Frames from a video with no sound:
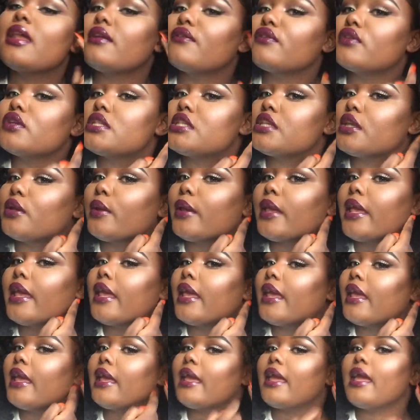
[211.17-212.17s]
I've got two
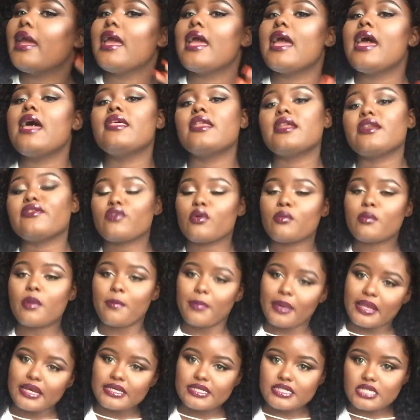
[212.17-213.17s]
here, and I've got
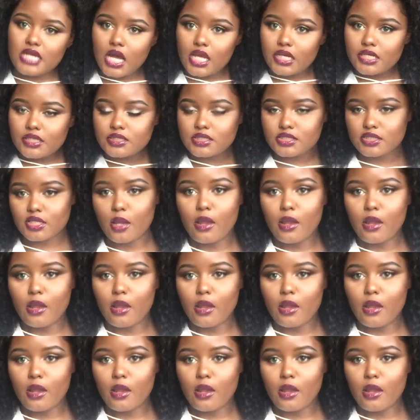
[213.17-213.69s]
my belly done.